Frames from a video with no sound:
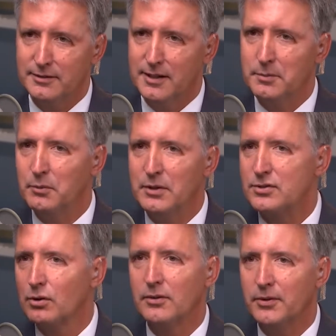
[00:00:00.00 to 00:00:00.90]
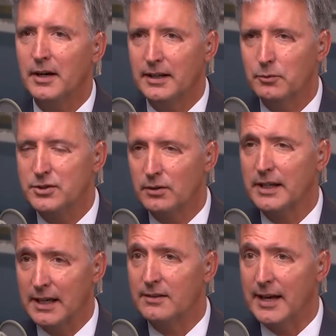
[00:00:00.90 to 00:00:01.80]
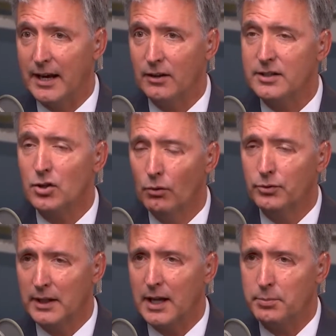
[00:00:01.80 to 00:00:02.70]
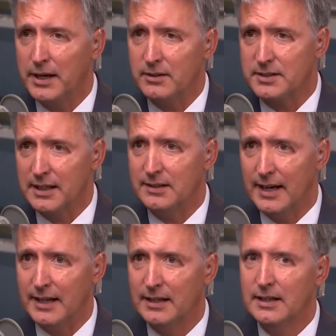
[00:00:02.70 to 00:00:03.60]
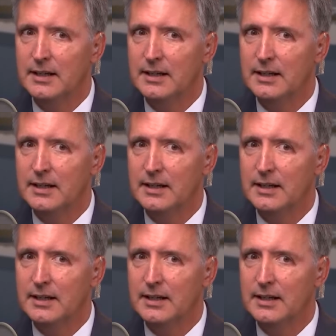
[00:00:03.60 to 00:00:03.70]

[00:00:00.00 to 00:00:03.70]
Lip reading: I mean, we sort of get that. At least hopefully a lot of parents get that.